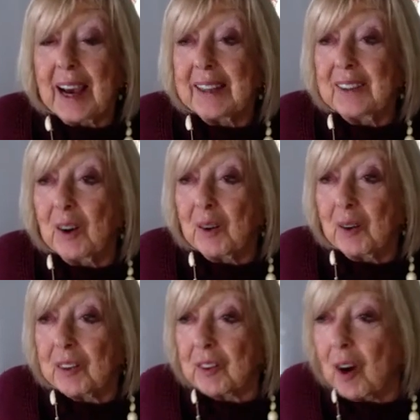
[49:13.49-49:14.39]
I
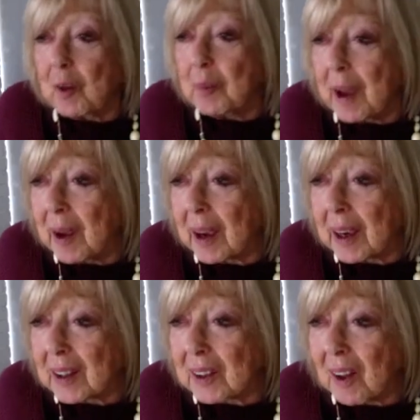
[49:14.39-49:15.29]
noticed on my
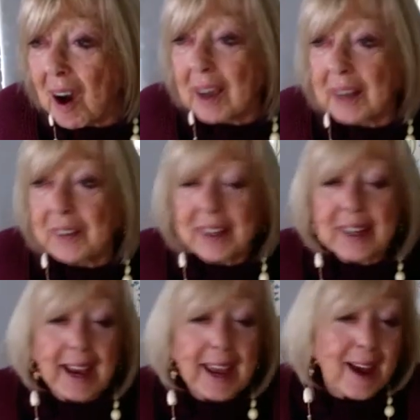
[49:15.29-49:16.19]
clock that
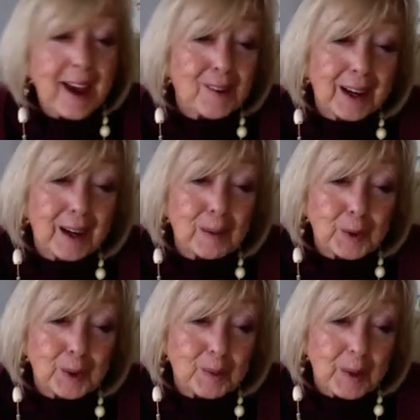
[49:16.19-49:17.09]
I have a
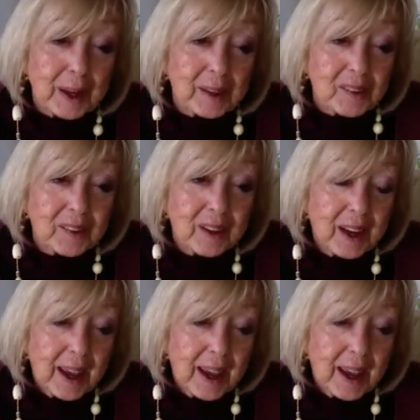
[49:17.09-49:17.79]
couple of minutes,